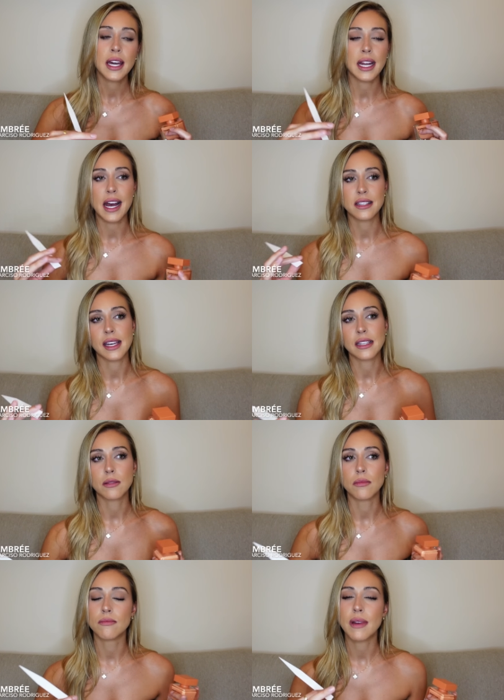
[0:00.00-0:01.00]
it has like
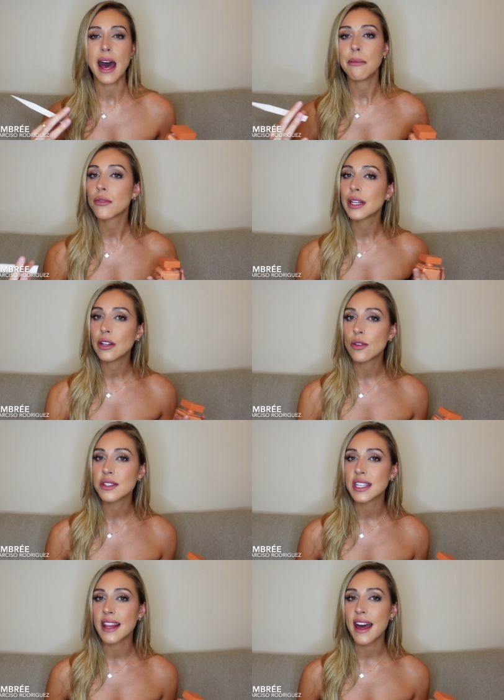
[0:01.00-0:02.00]
some ambery
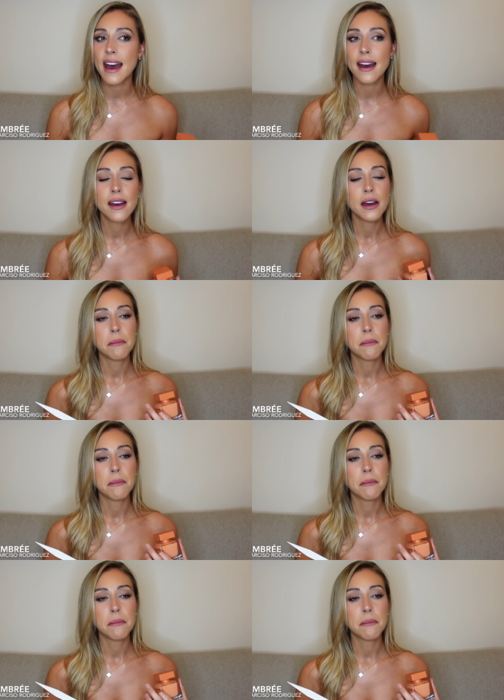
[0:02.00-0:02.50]
notes in there,